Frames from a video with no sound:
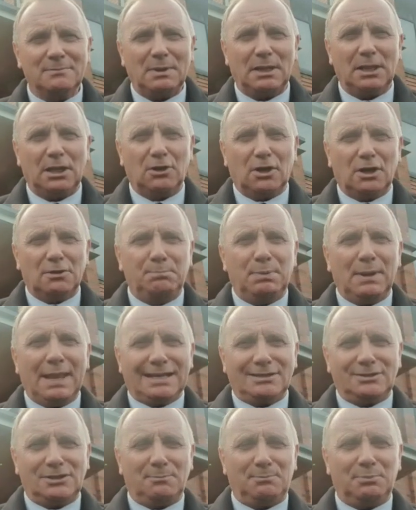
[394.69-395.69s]
May the Lord
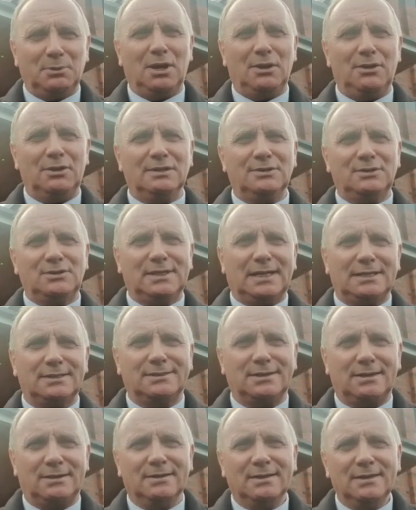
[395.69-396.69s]
bless you, brother and
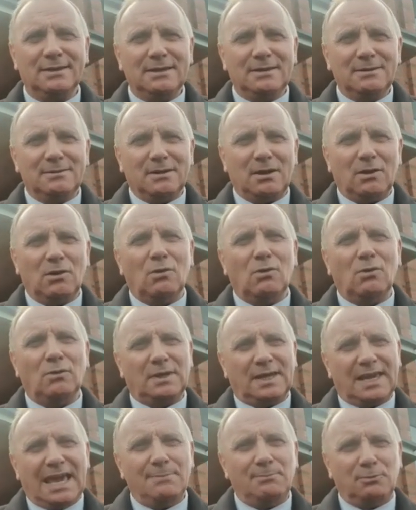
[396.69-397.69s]
sister. Oh,
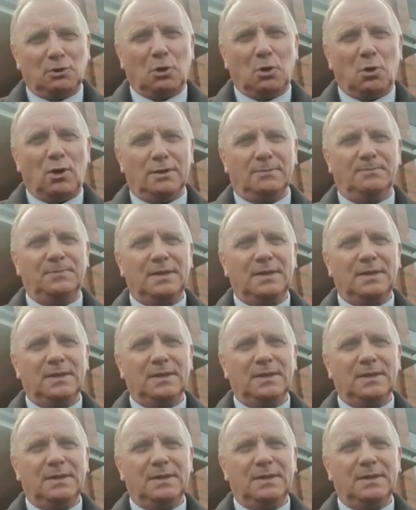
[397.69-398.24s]
keep going.